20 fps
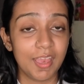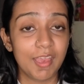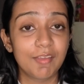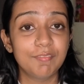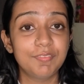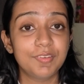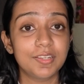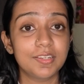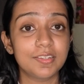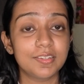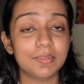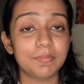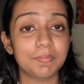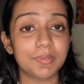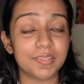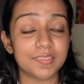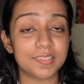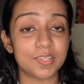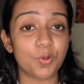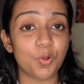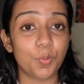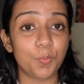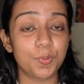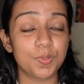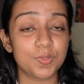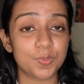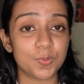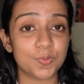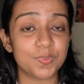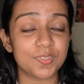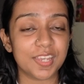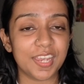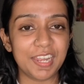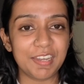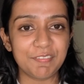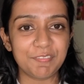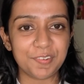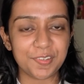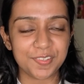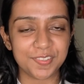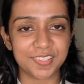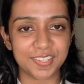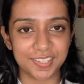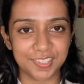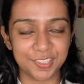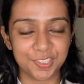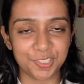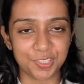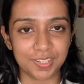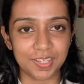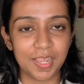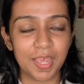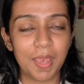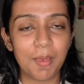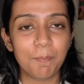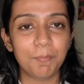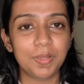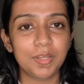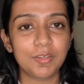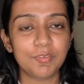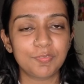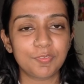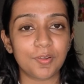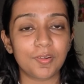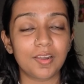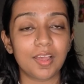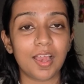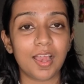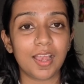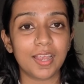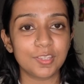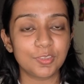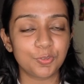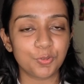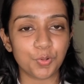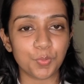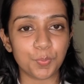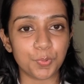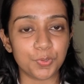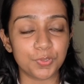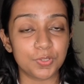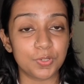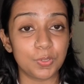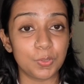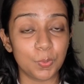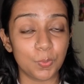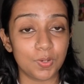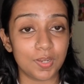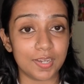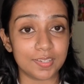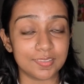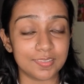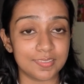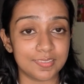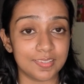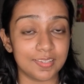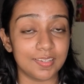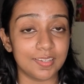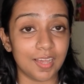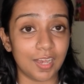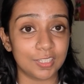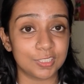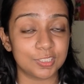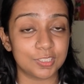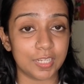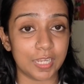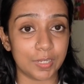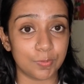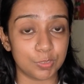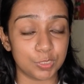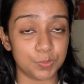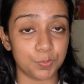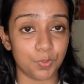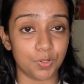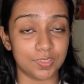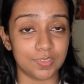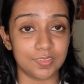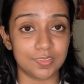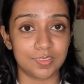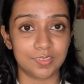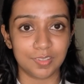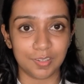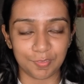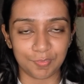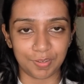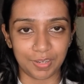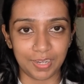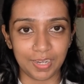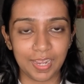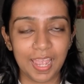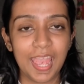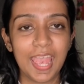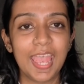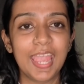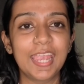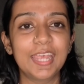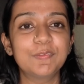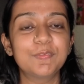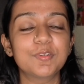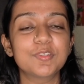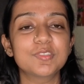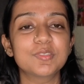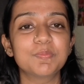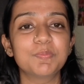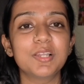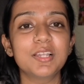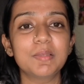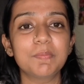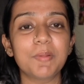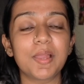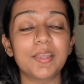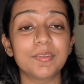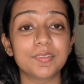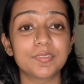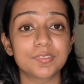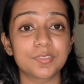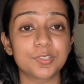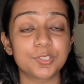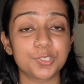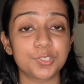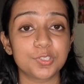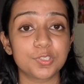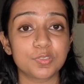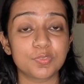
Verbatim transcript: VLLM is an open source inference engine built for high throughput, low latency large language model serving. It was built by researchers